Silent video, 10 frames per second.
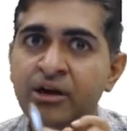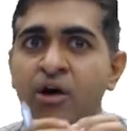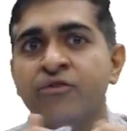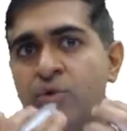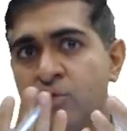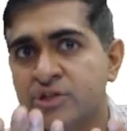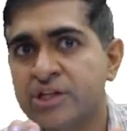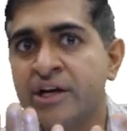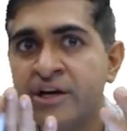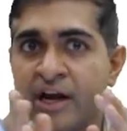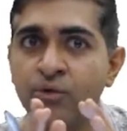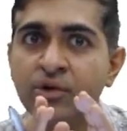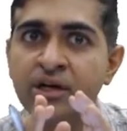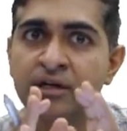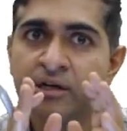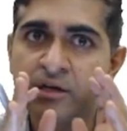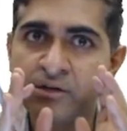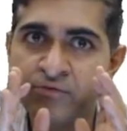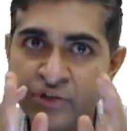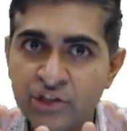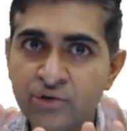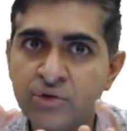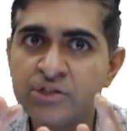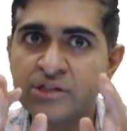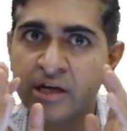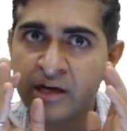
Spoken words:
Of course, in regular videos,